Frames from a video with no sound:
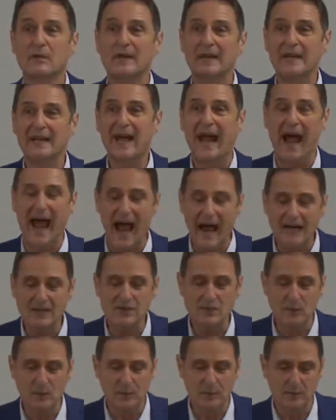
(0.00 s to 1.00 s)
We need
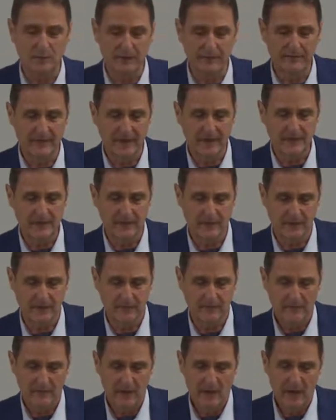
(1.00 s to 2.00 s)
actual prevention.